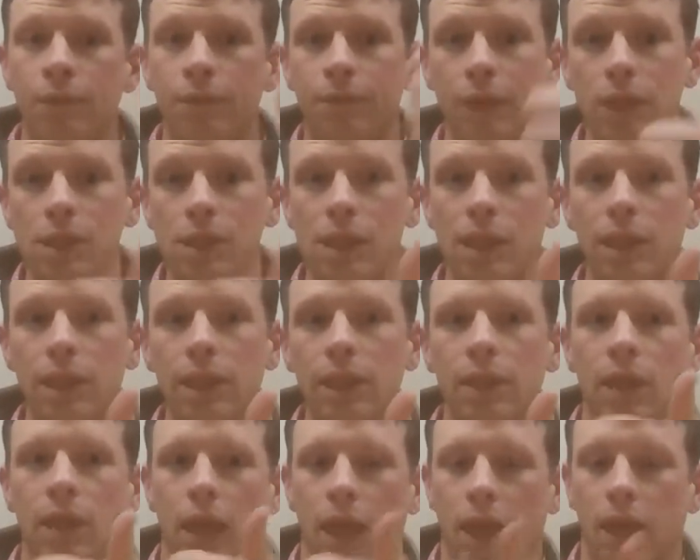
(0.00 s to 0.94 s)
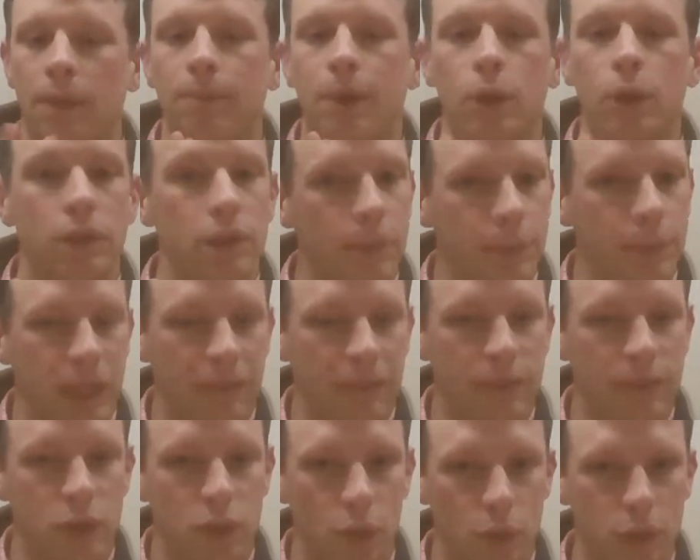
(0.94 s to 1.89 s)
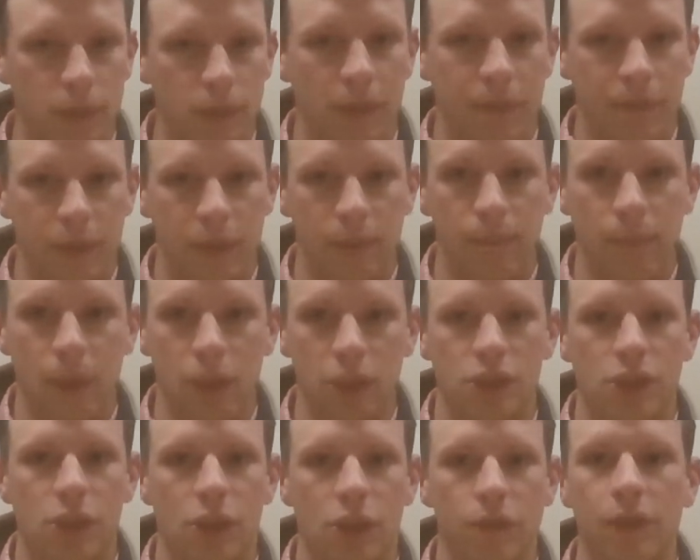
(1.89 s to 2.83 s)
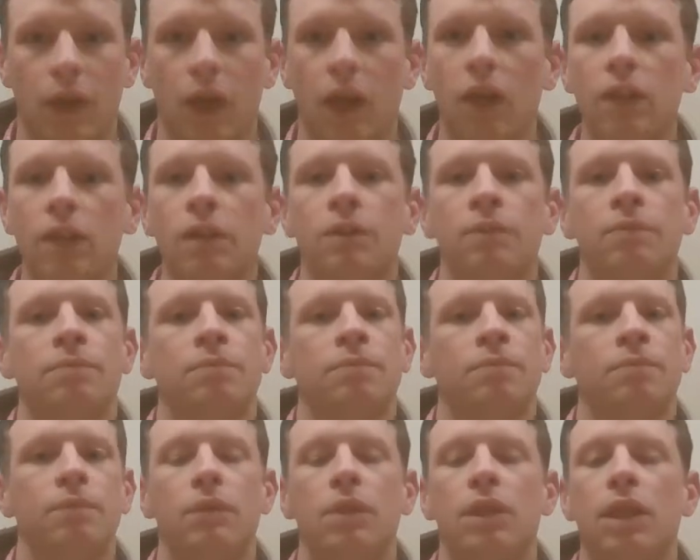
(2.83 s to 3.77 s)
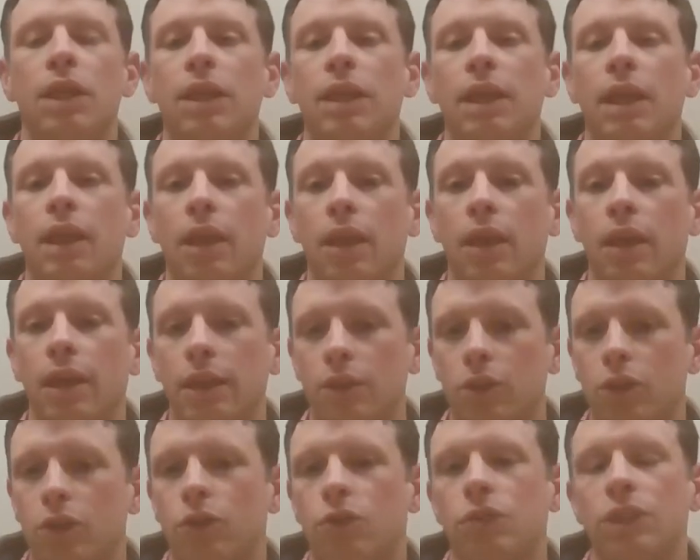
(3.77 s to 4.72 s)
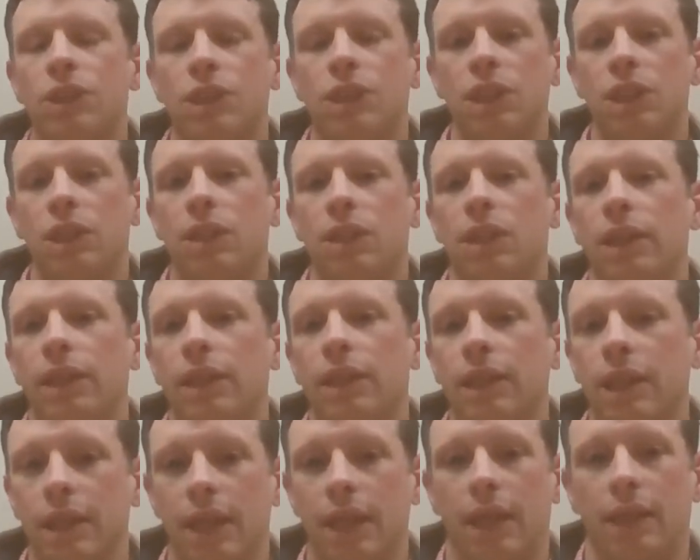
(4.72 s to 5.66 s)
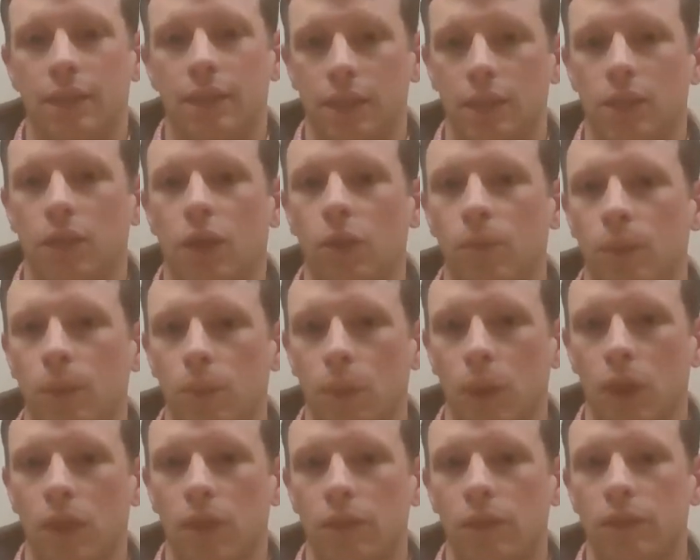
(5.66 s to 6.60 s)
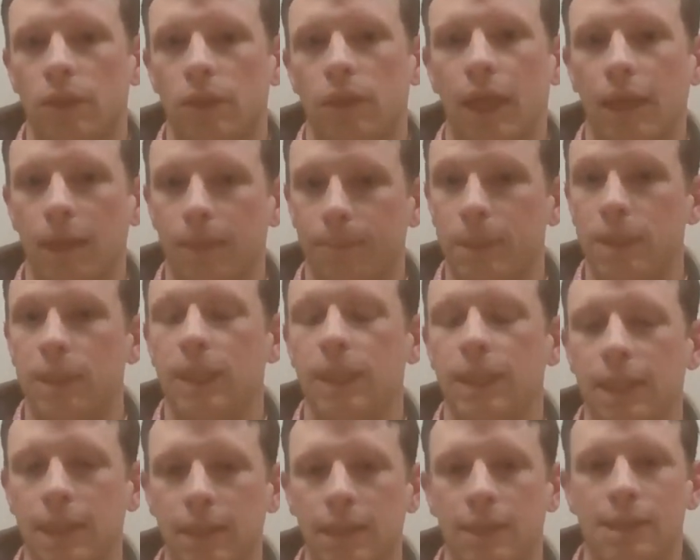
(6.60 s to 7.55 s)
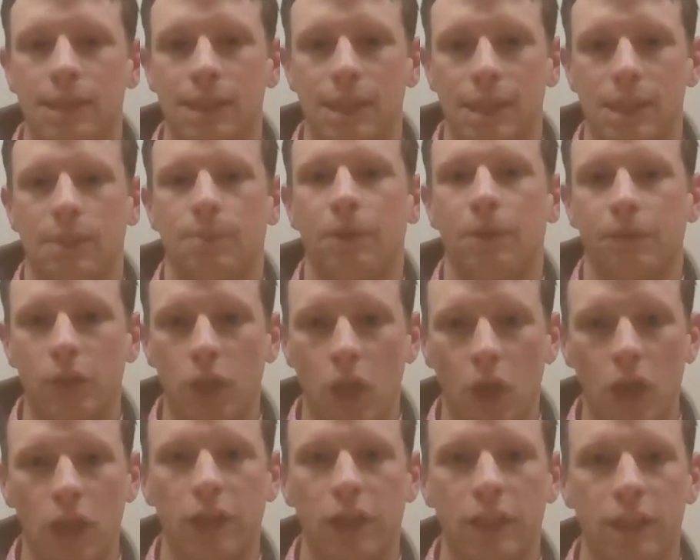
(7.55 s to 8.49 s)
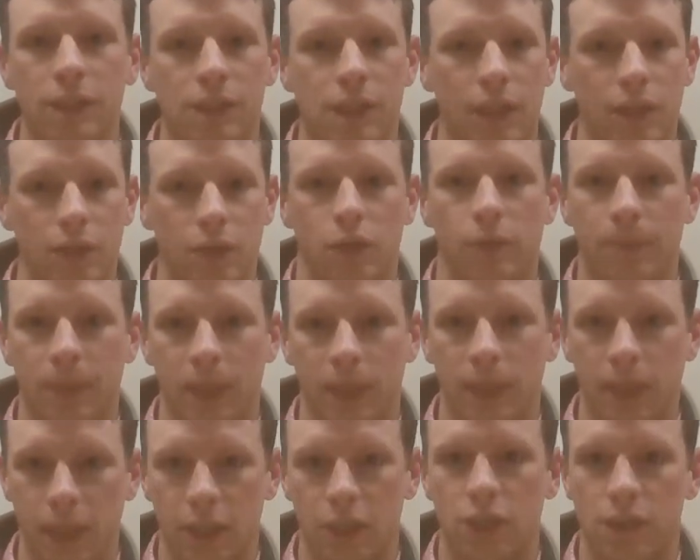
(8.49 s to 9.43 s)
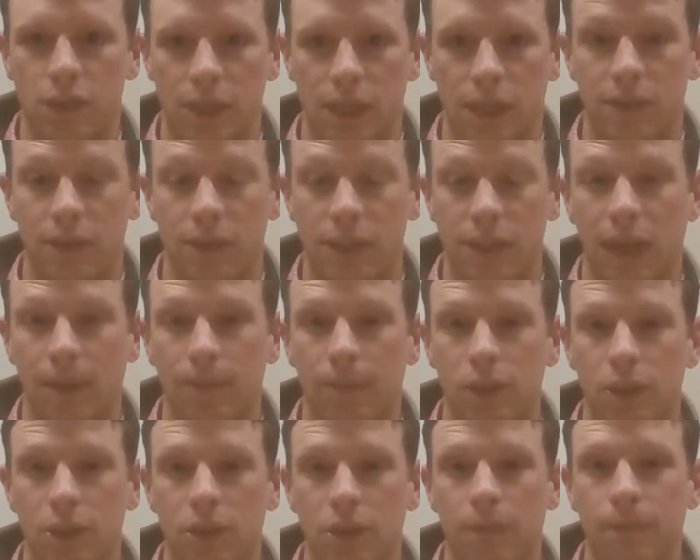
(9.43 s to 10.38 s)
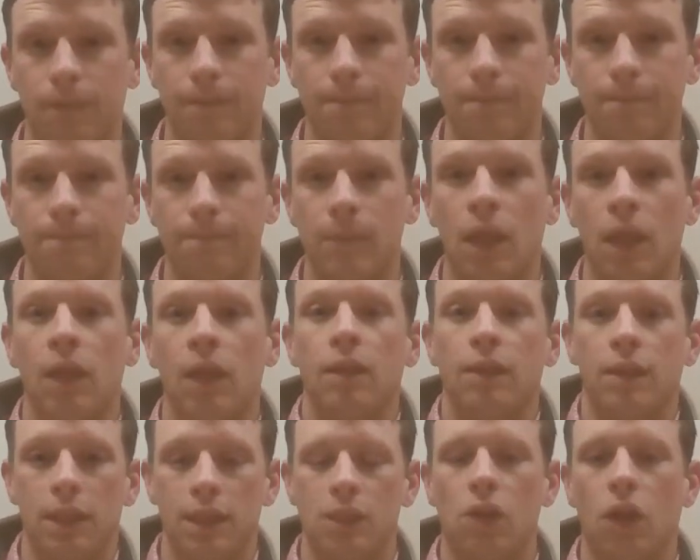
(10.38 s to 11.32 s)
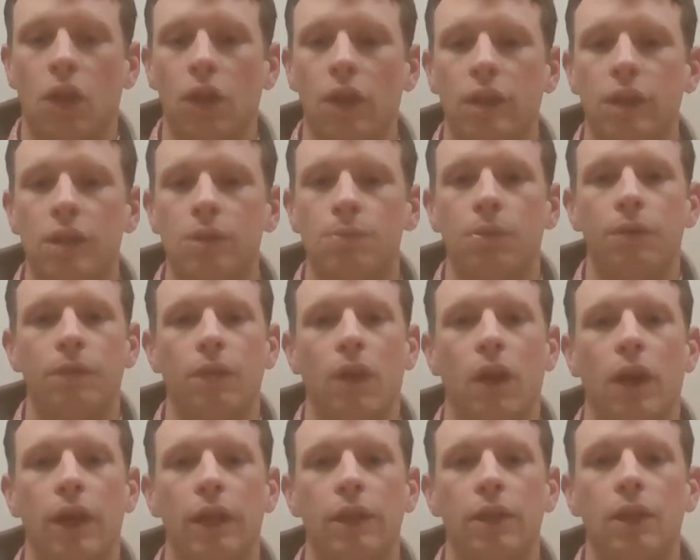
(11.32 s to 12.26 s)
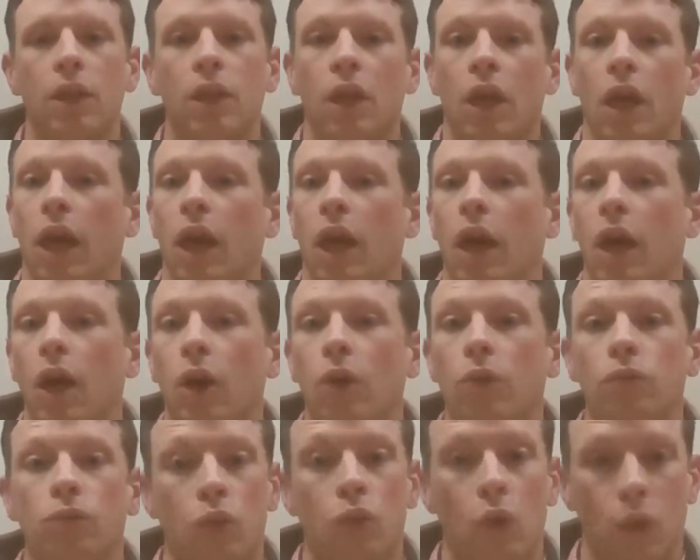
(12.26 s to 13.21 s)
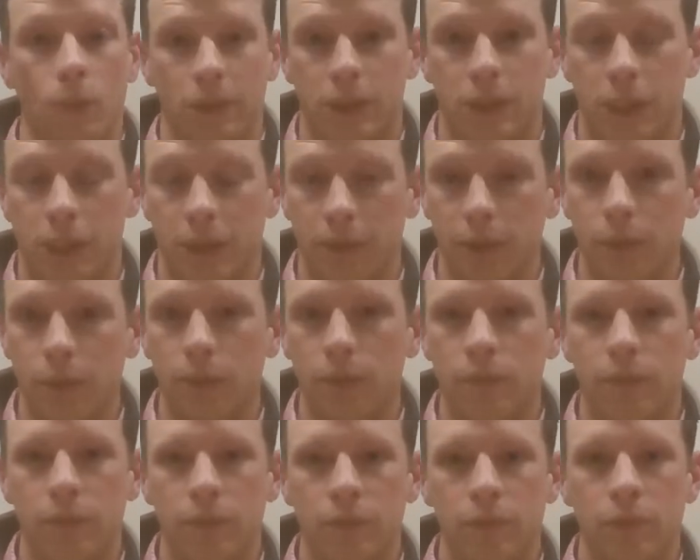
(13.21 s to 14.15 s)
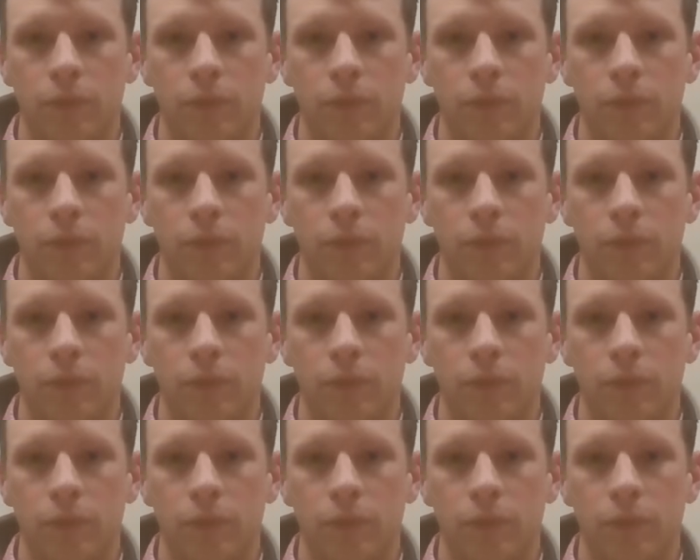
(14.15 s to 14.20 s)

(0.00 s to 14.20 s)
Firstly, a component that we haven't talked about very much so far, the increasingly connected global world, and in particular the system of colonies that European nations had established. These colonies provide raw material